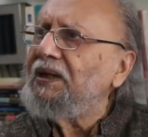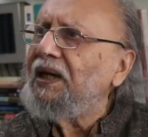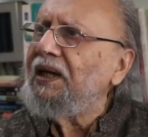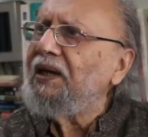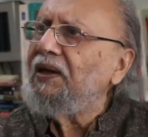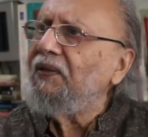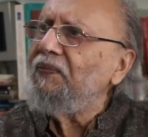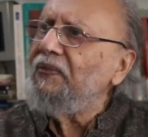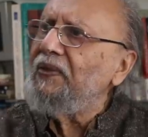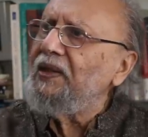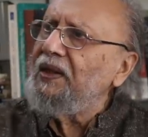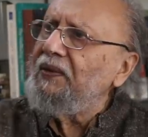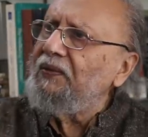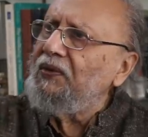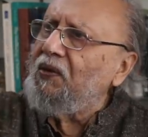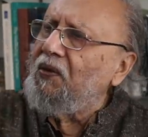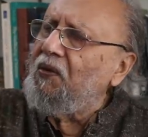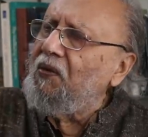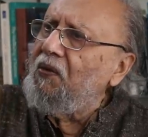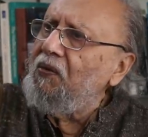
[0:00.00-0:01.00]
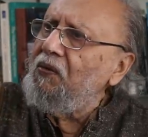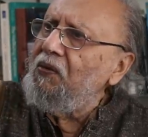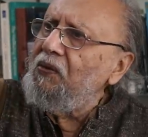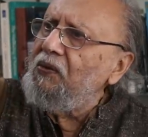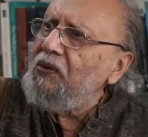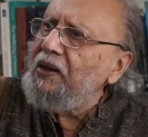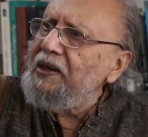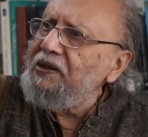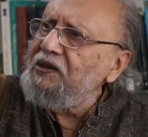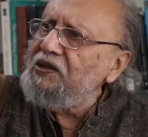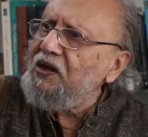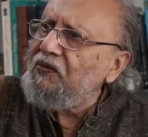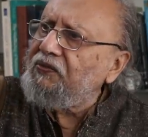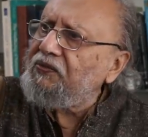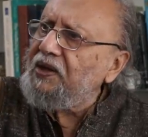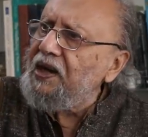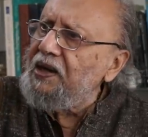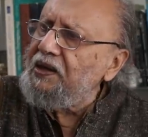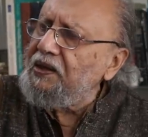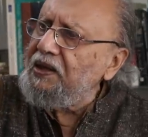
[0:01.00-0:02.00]
Uh, whole range
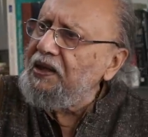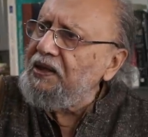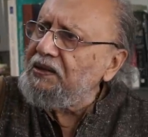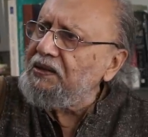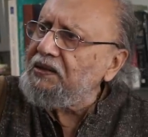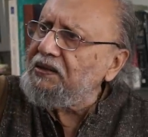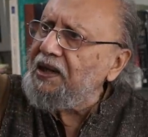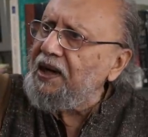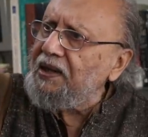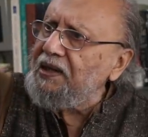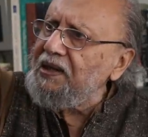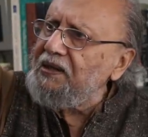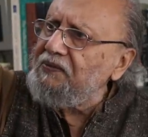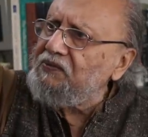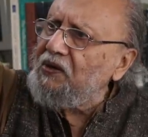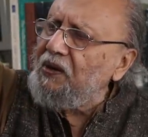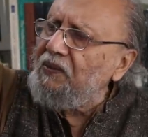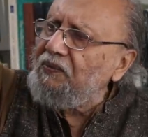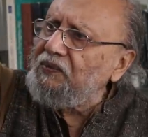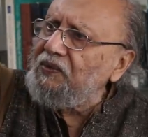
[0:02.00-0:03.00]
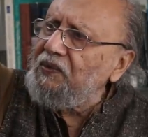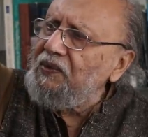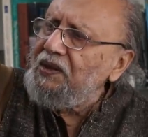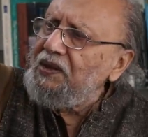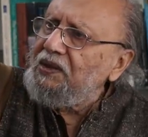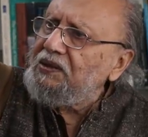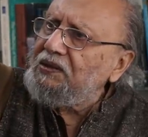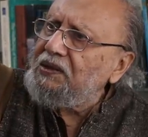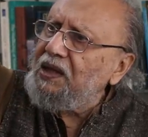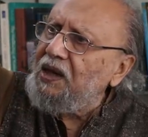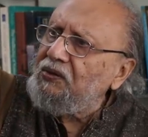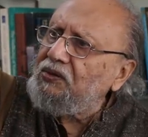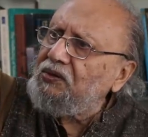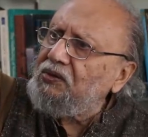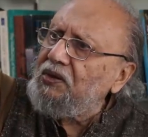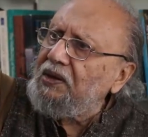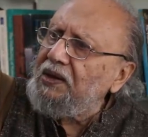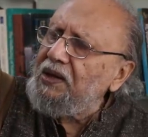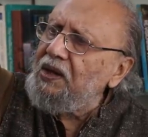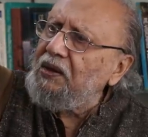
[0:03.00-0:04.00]
of countries starting from South
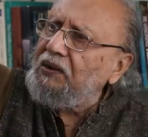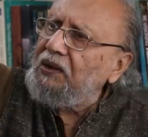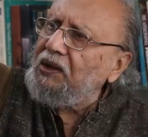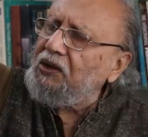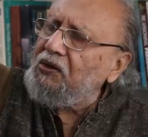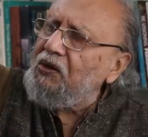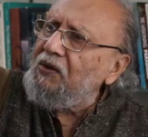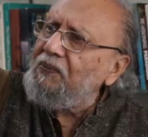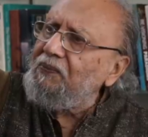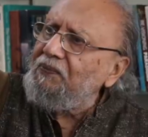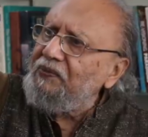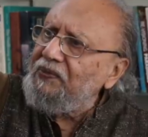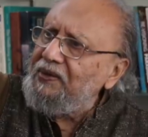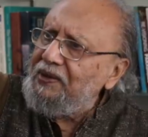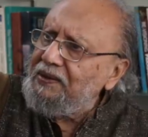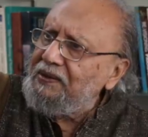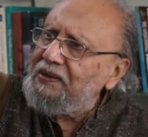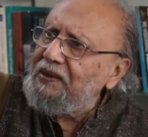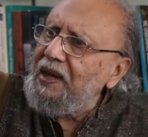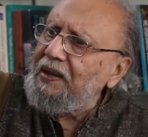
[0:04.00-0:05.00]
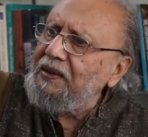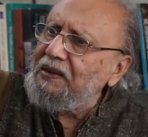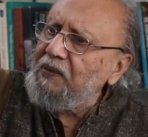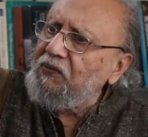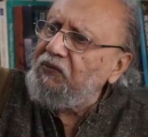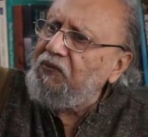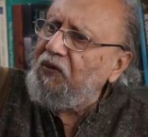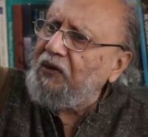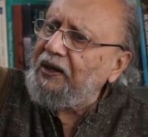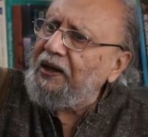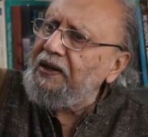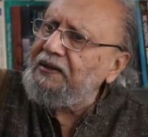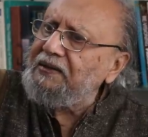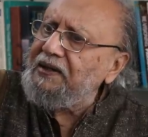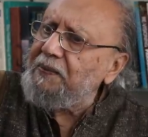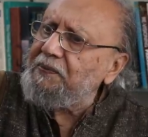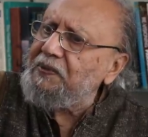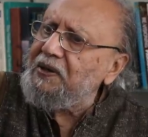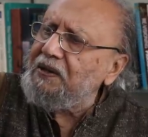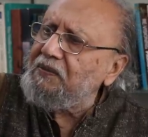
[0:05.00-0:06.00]
Korea on the top forget
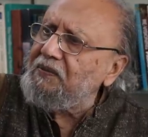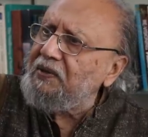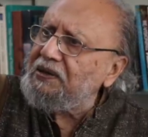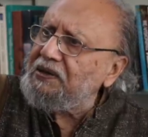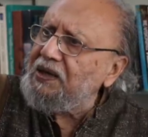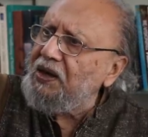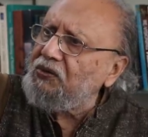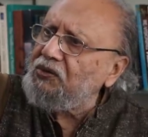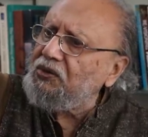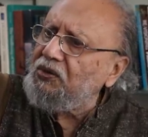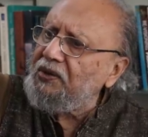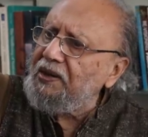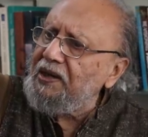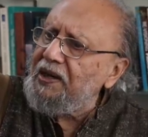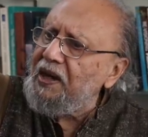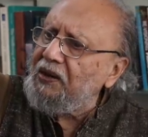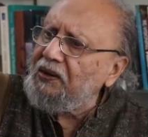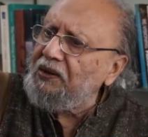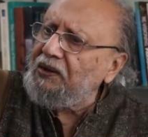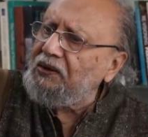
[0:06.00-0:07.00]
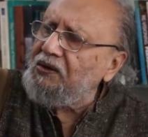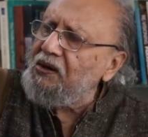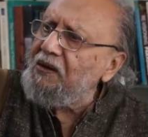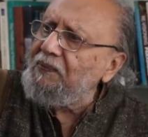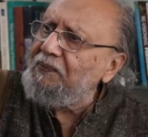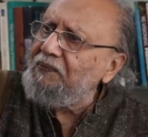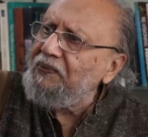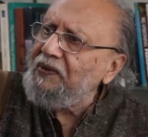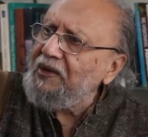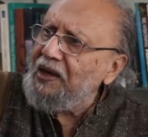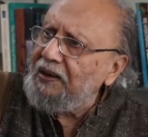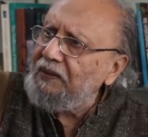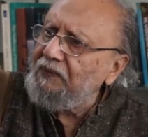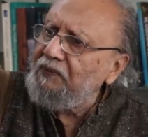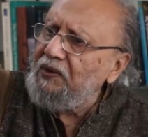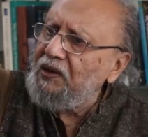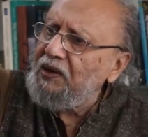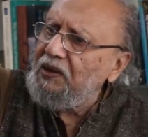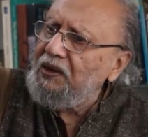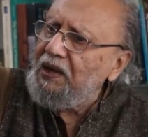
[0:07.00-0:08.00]
Japan, but South Korea on the top.
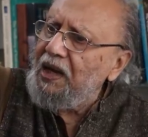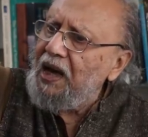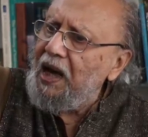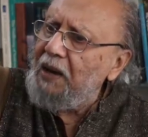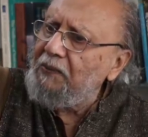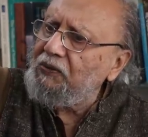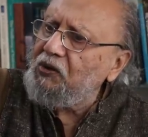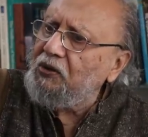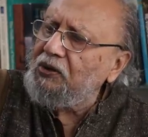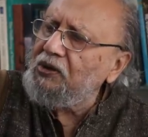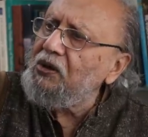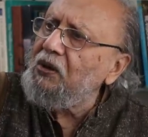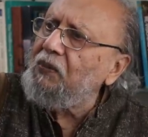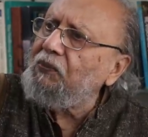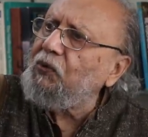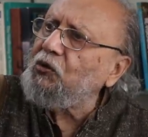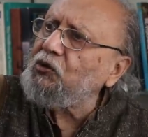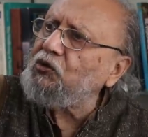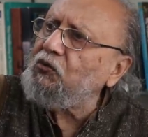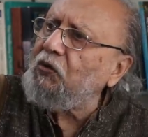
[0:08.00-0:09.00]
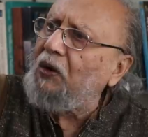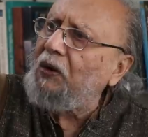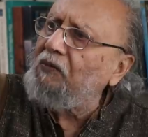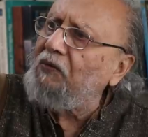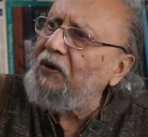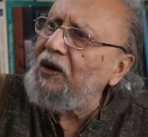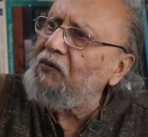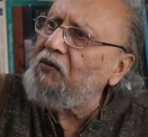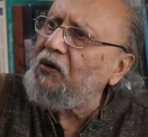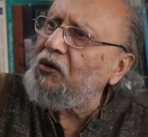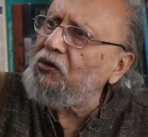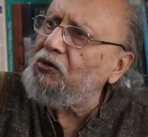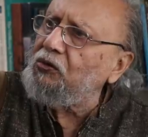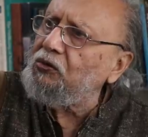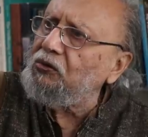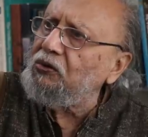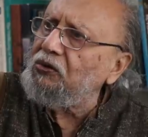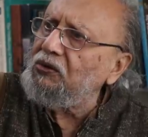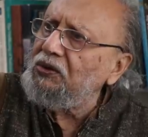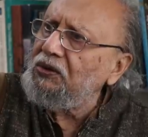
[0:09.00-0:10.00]
I am talking of post World War
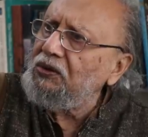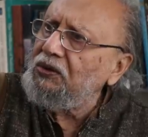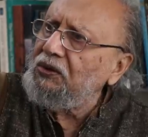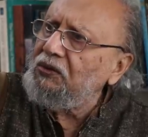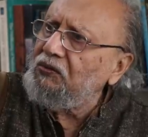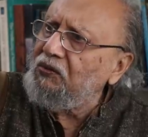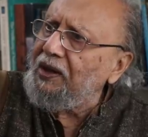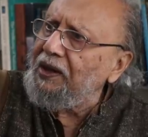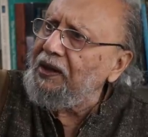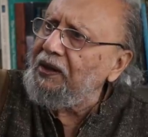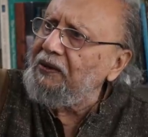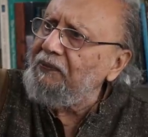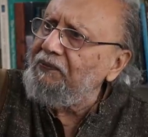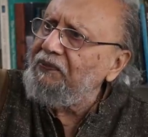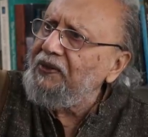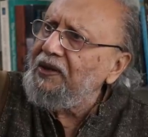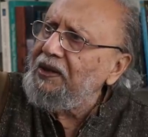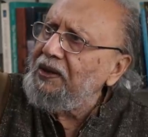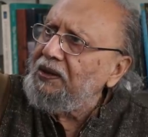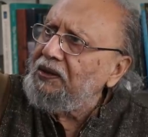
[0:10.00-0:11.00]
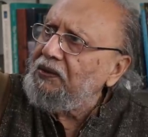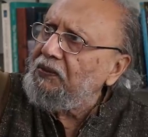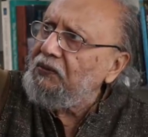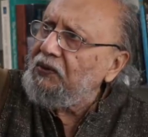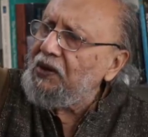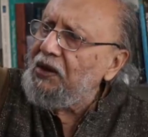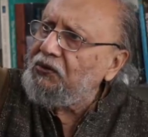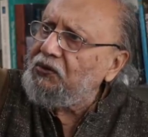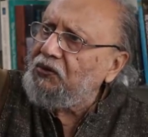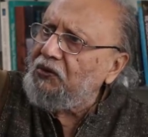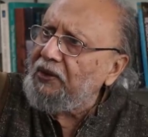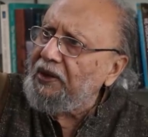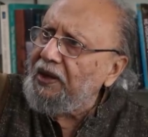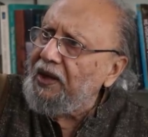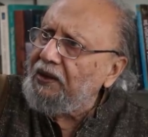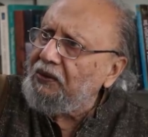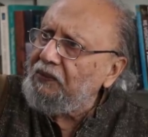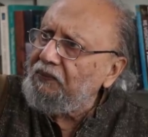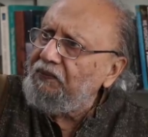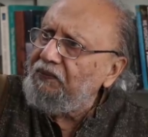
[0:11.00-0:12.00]
II world. South
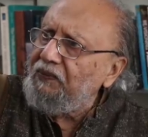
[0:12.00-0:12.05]
Korea